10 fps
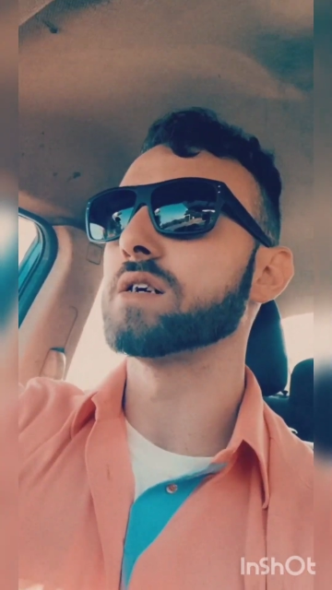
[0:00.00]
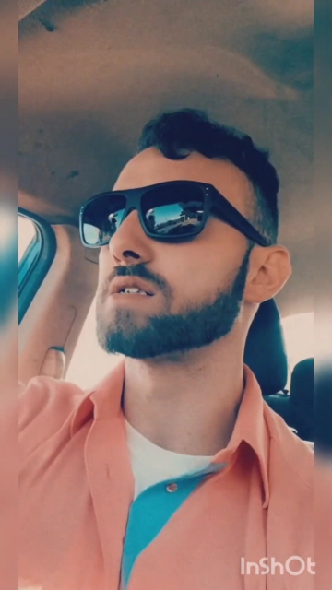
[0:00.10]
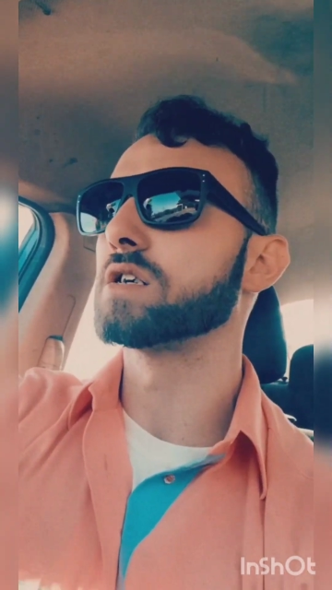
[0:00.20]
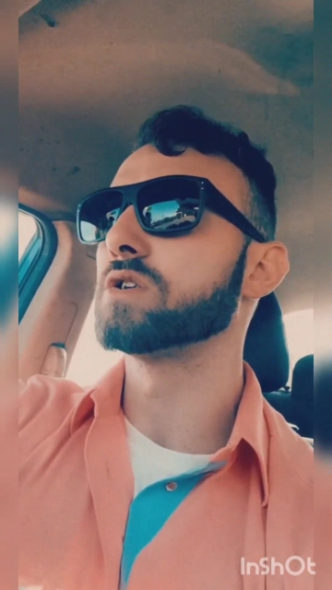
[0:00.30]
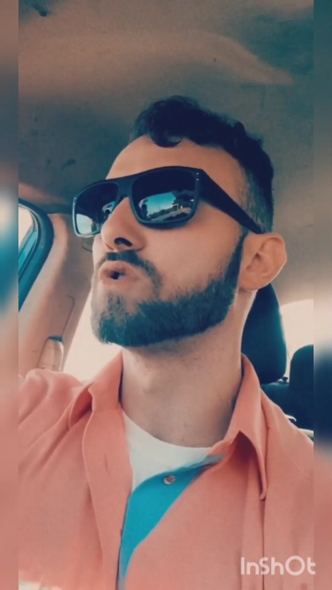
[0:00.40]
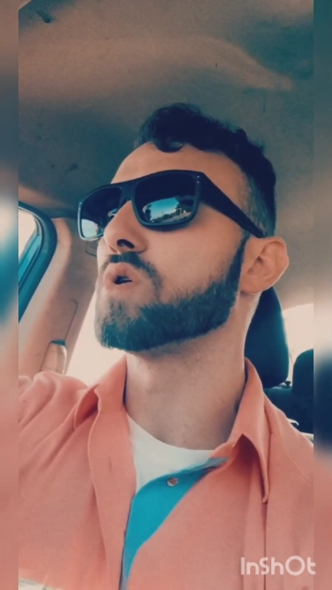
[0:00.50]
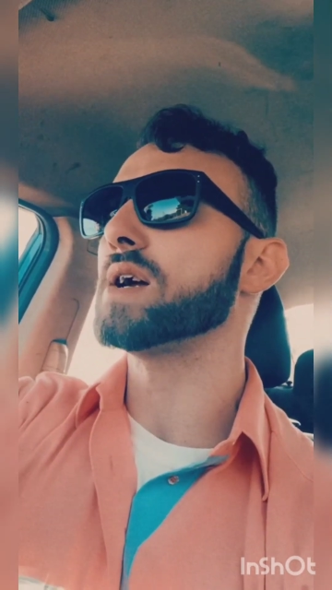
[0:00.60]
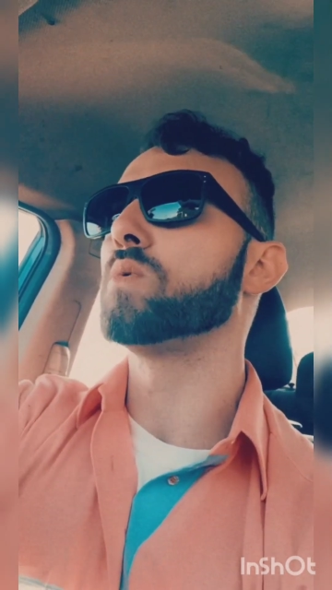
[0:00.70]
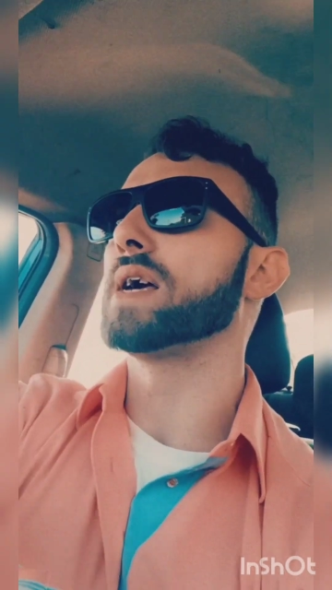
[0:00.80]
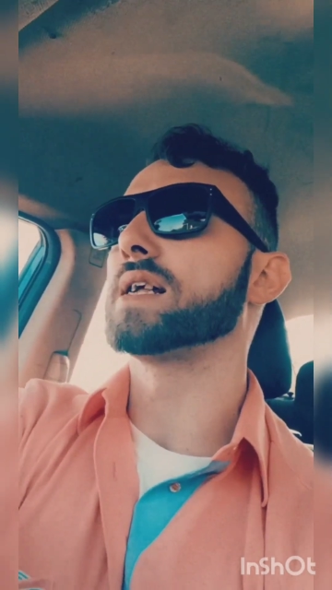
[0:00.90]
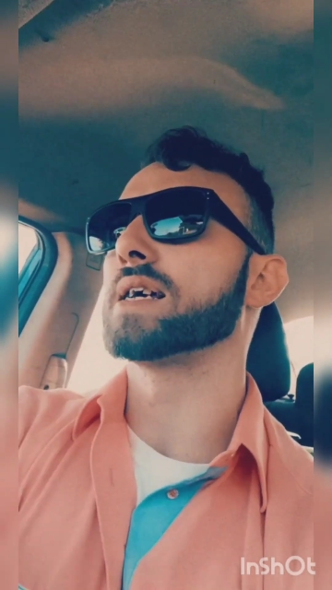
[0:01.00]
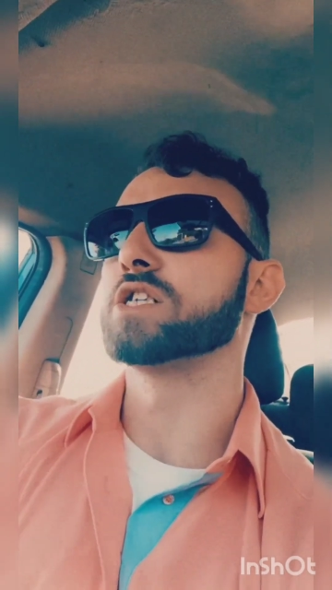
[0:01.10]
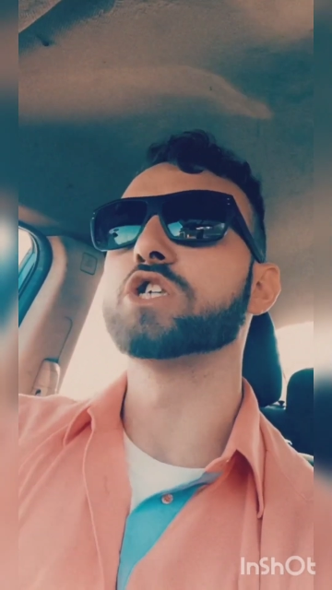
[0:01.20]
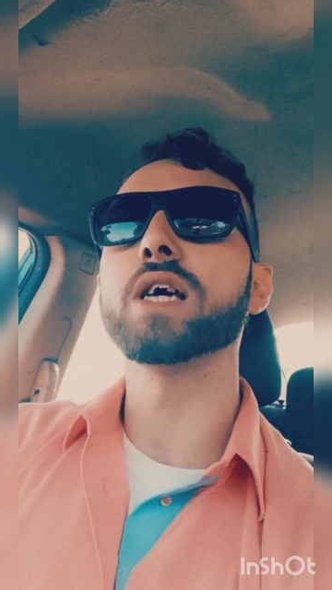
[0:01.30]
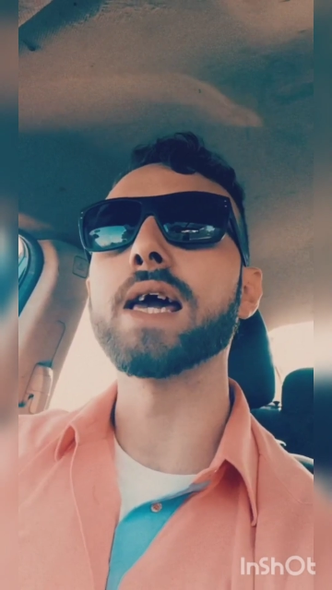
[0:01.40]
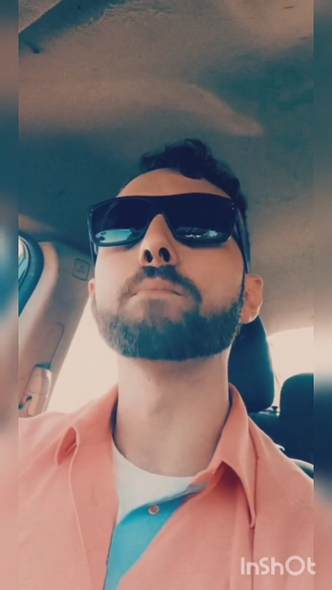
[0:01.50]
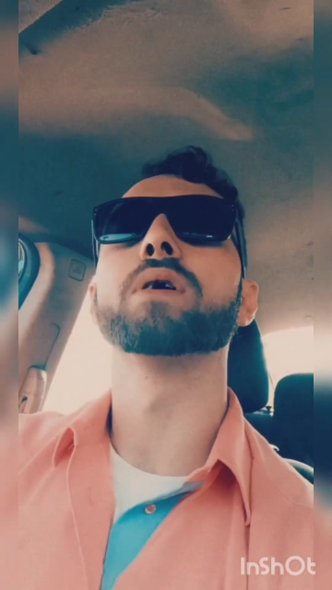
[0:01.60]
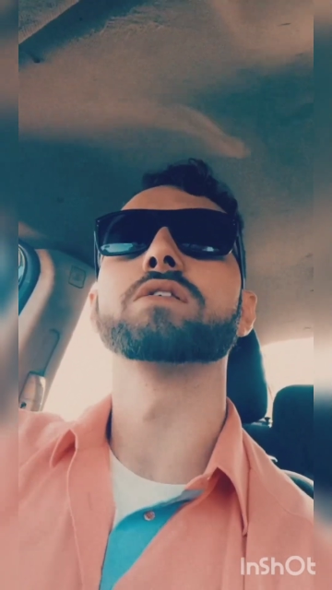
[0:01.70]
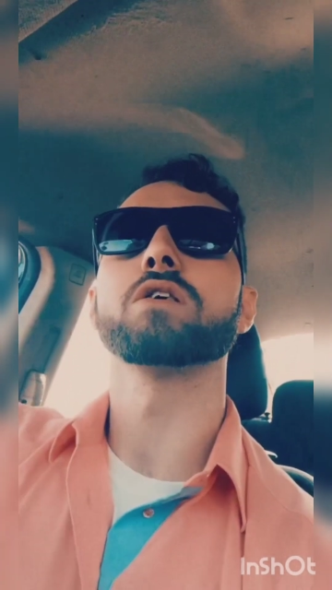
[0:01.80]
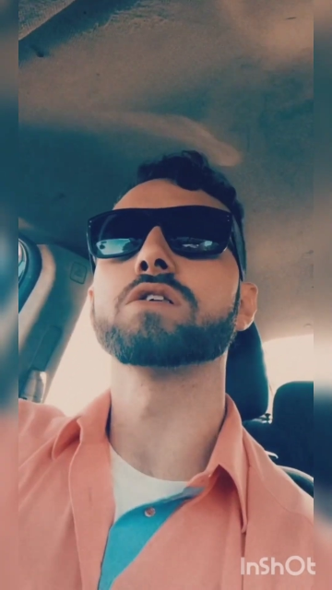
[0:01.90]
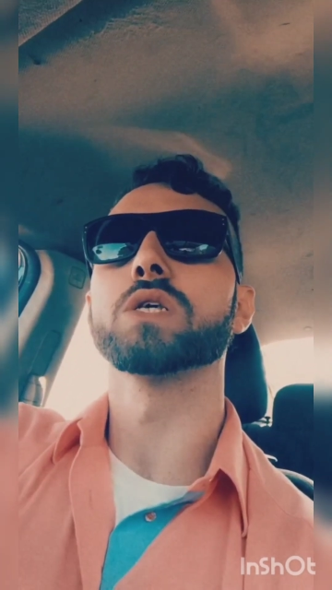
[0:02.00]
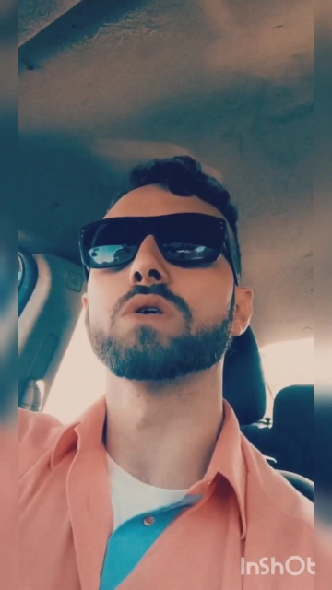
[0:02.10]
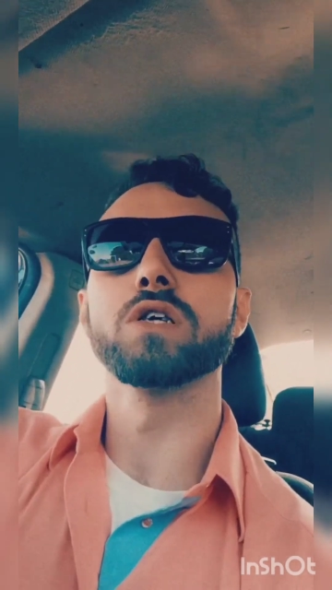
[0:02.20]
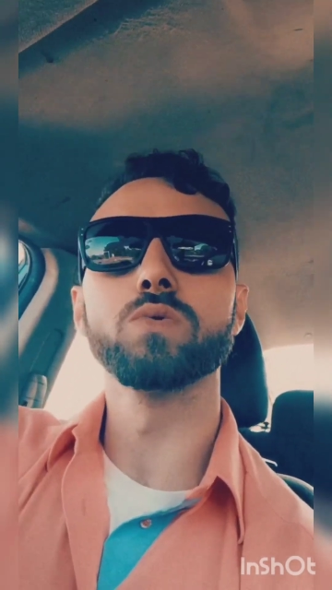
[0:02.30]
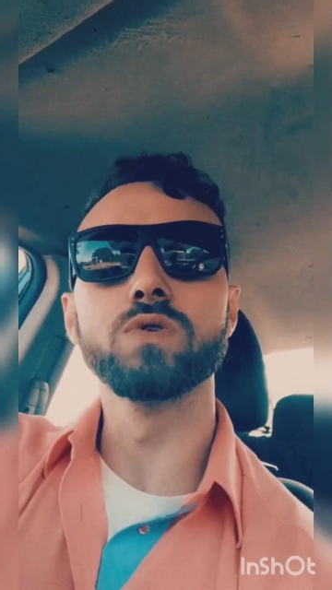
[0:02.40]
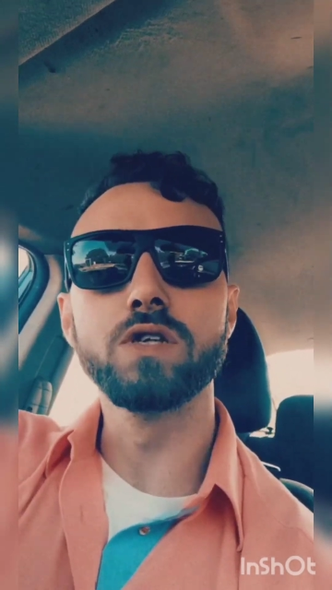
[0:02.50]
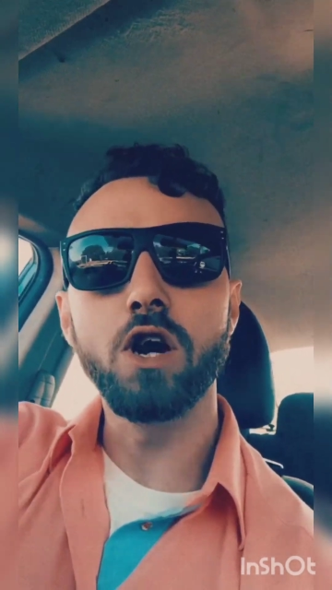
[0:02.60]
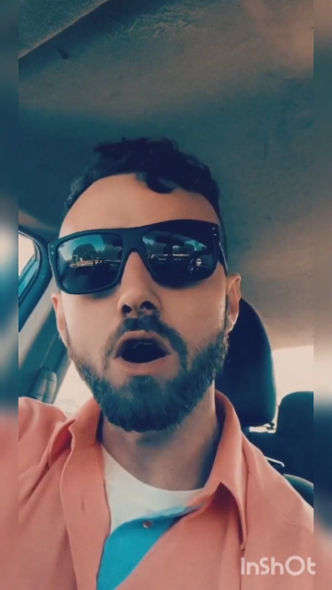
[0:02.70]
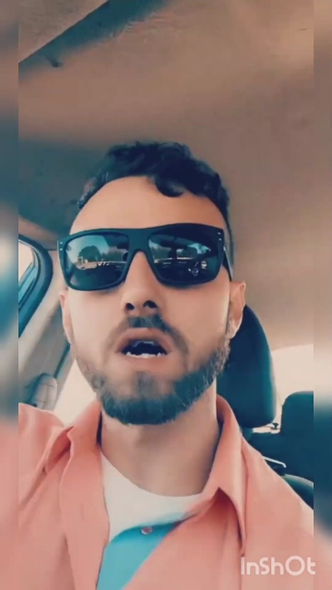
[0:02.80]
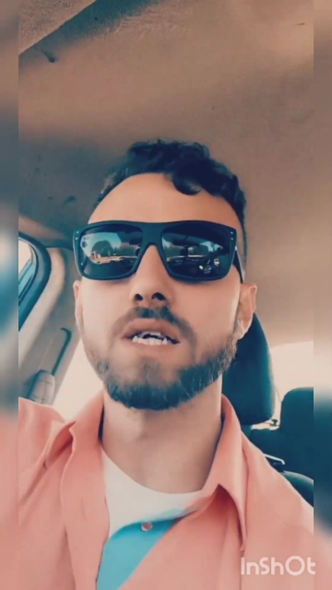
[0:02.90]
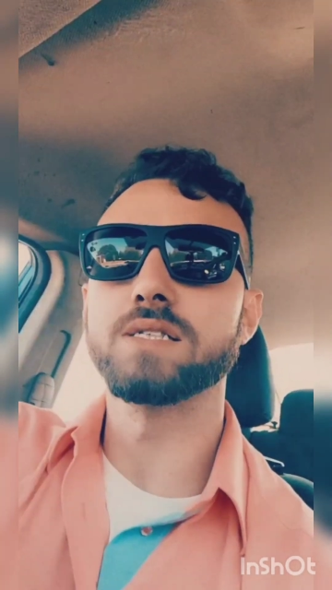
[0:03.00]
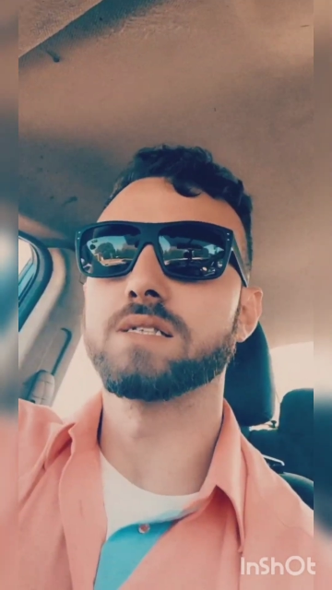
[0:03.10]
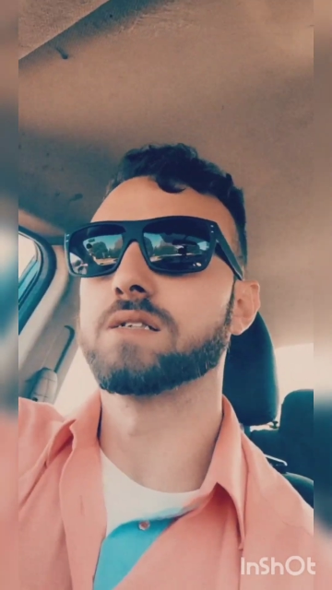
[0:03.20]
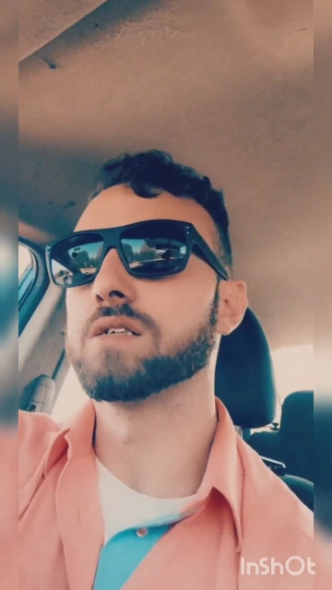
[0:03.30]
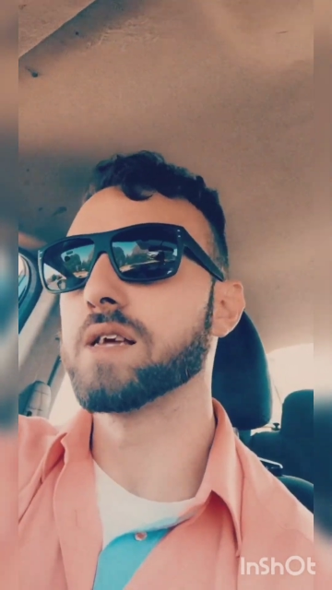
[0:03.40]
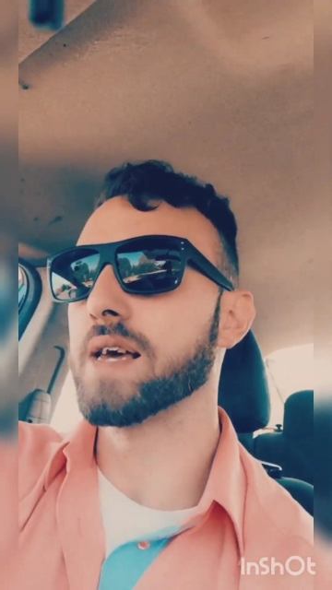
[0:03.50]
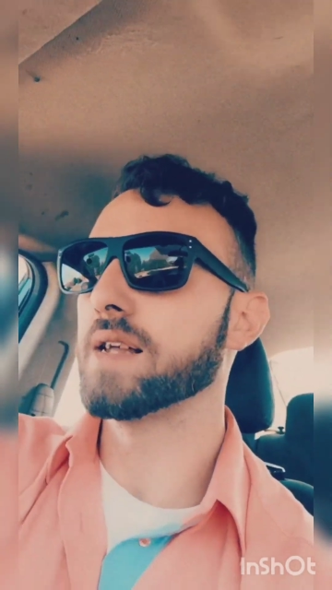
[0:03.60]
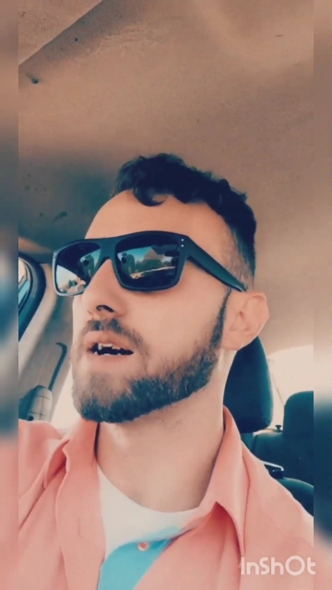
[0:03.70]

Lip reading: It's a great way to get in shape, but it's also a good cause, and